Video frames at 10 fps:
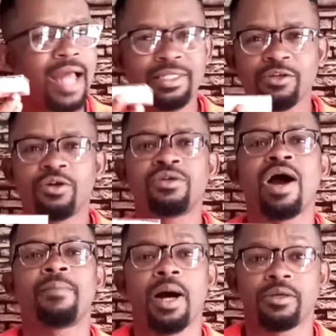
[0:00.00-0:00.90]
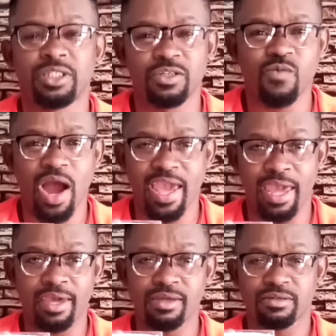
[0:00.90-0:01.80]
and they don't know about
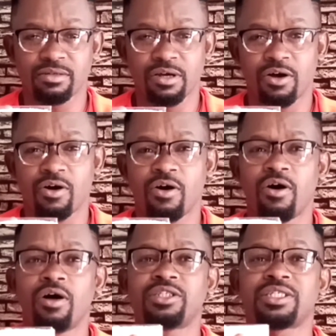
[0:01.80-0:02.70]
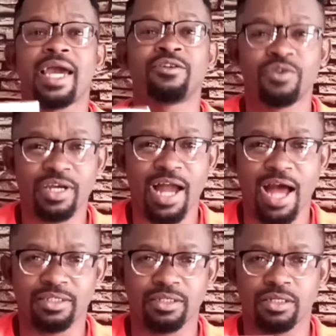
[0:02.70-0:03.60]
CYA or cyanuric
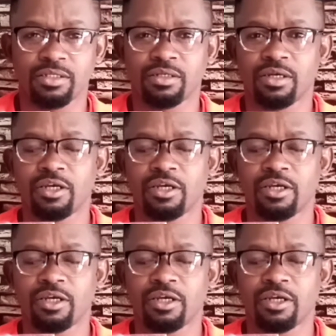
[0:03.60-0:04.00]
acid,